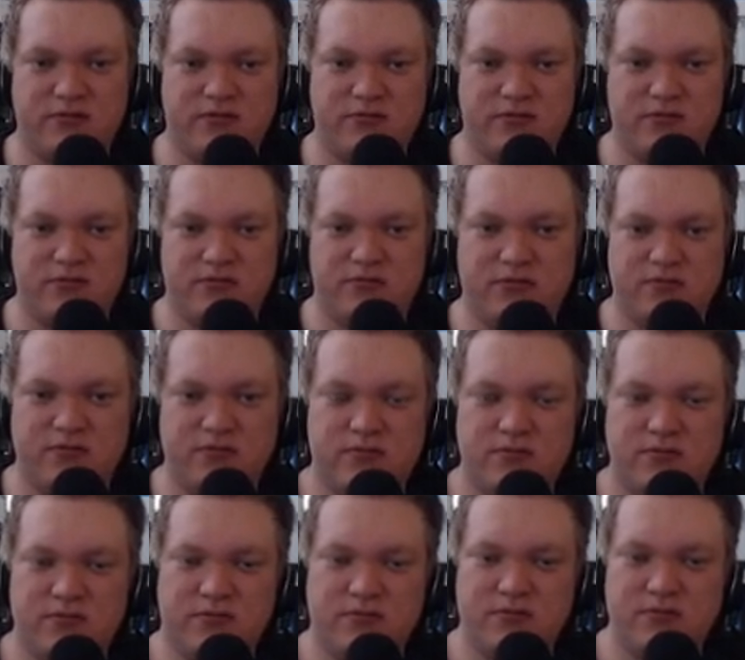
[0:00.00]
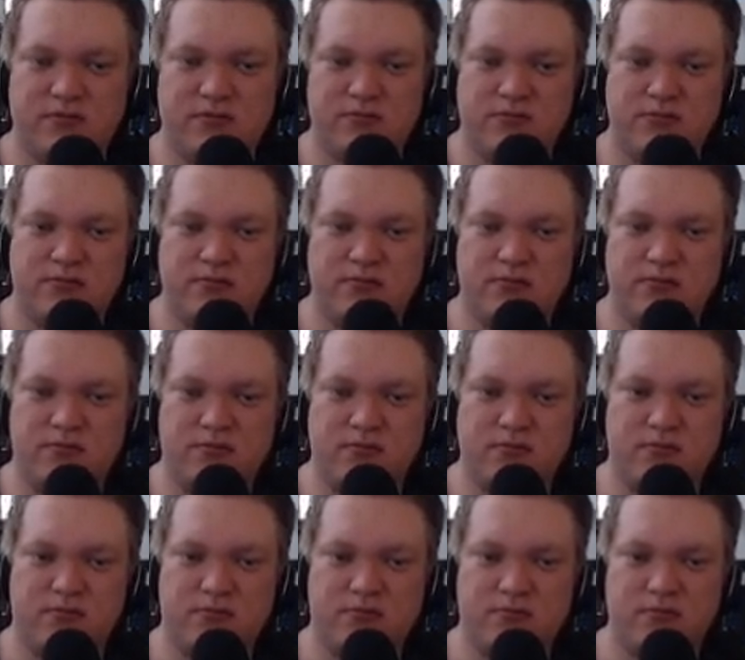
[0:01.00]

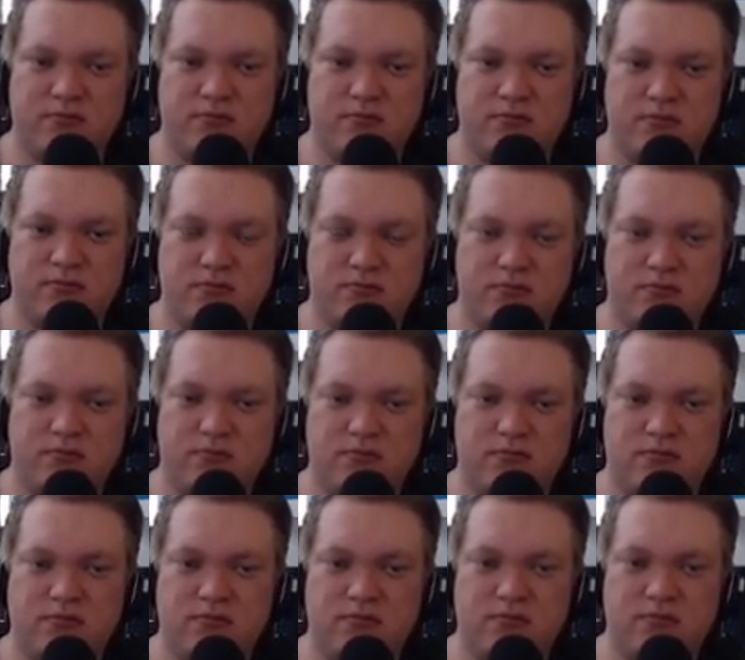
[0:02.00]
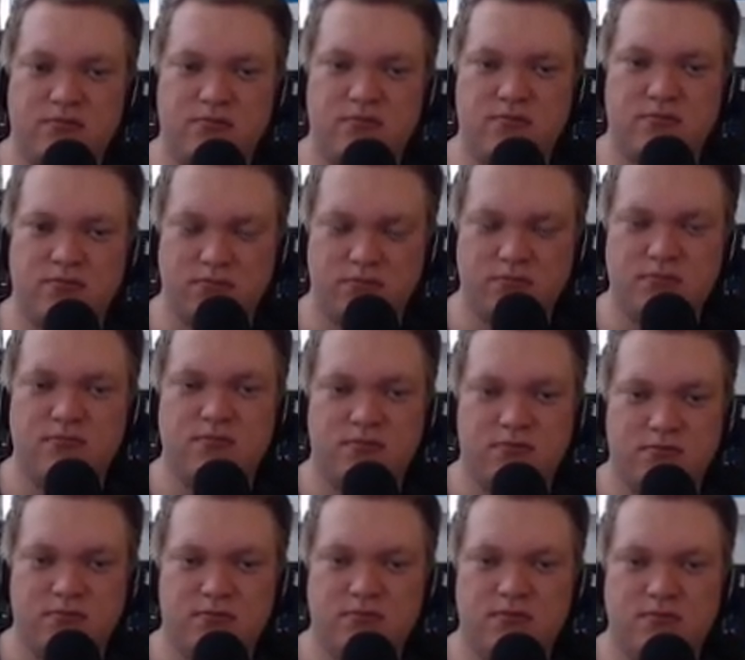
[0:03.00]

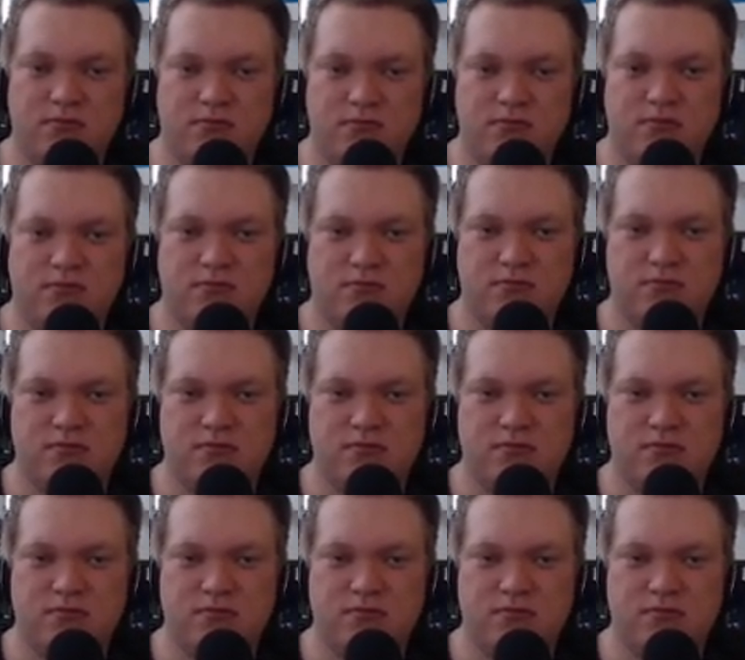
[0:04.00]
(not speaking)